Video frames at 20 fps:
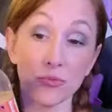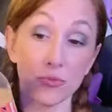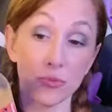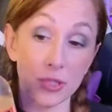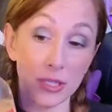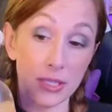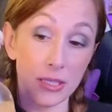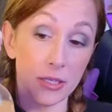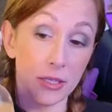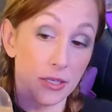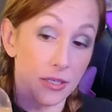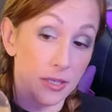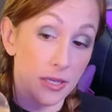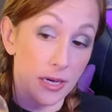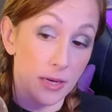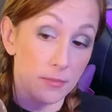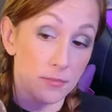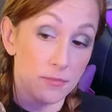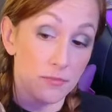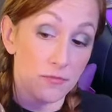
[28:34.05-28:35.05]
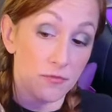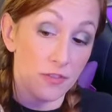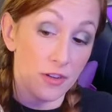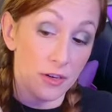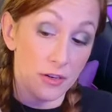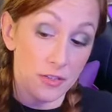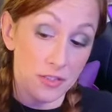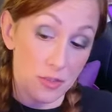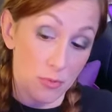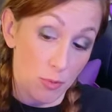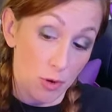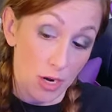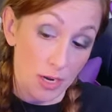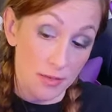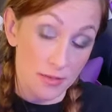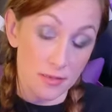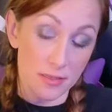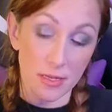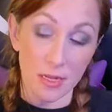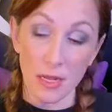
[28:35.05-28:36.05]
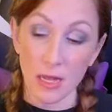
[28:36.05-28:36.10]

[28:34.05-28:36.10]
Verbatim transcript: really good i'm very surprised